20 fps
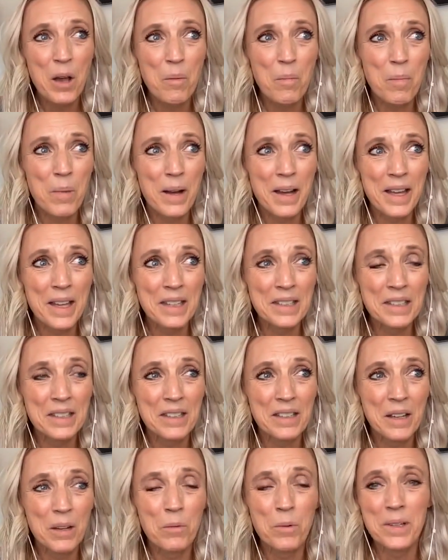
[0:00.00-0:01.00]
but
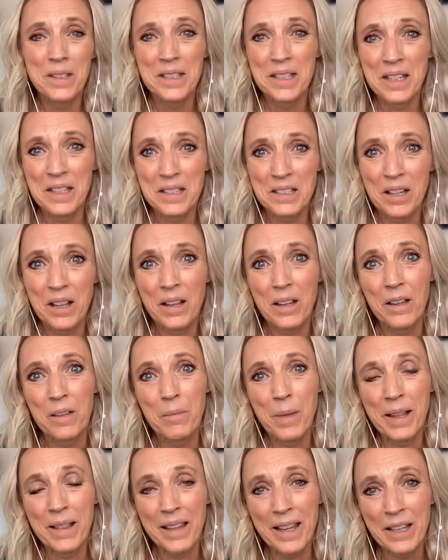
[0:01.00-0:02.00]
it wasn't until
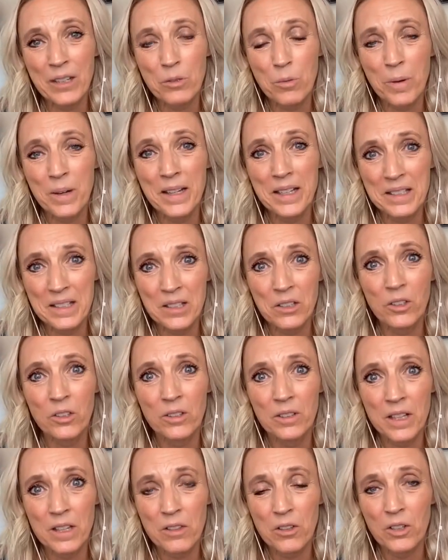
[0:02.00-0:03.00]
my late 20s and
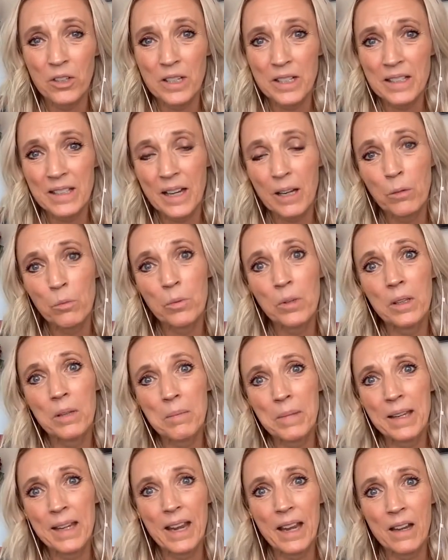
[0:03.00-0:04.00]
early 30s that I really
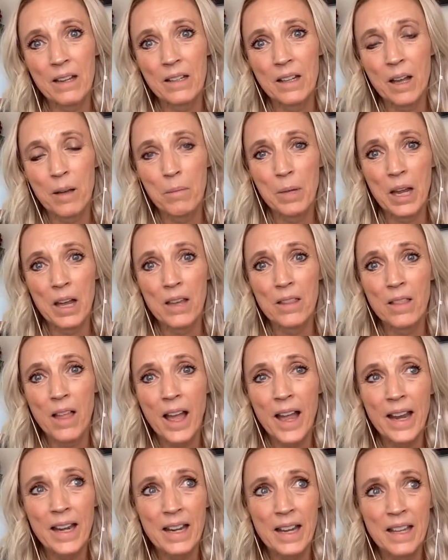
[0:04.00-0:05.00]
began coming
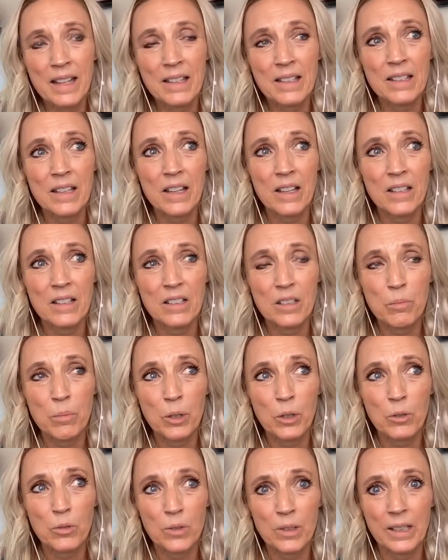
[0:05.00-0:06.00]
online as a
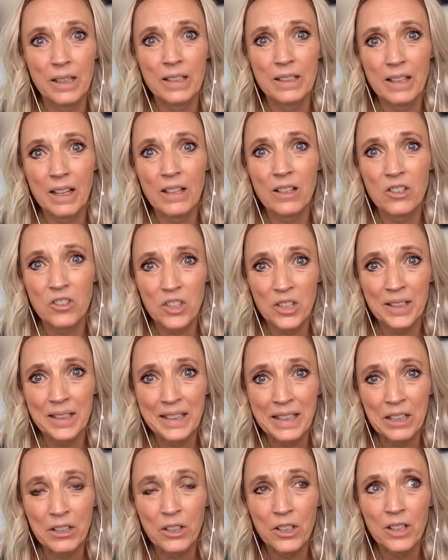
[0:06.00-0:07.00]
spiritually intelligent
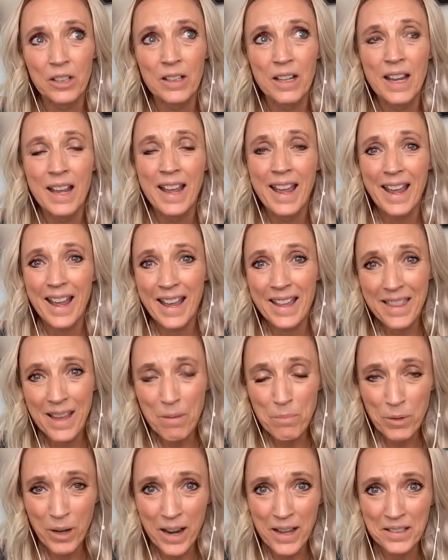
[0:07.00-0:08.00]
leader. And
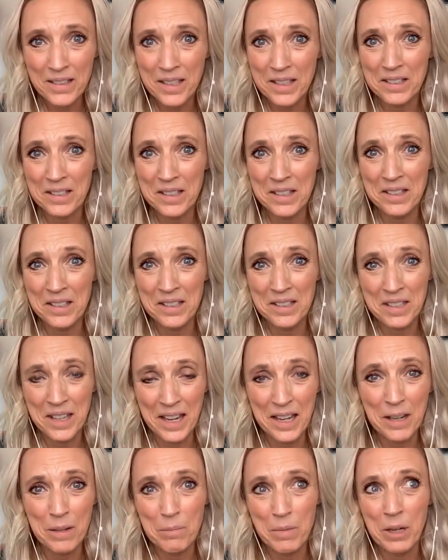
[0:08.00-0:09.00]
that process has
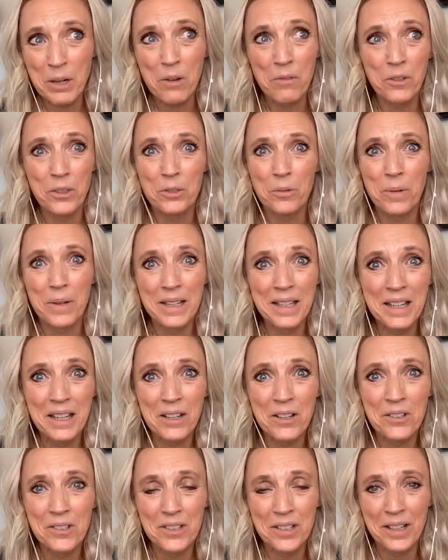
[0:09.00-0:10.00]
taken me over 20
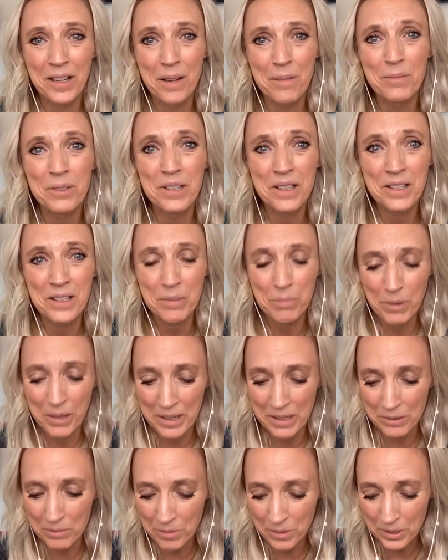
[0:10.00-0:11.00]
years to come to this
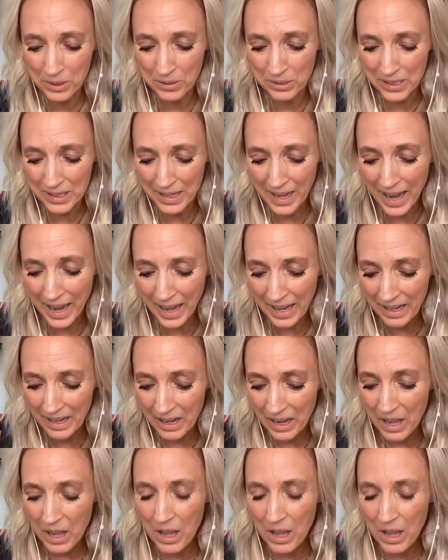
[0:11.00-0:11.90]
place with you today.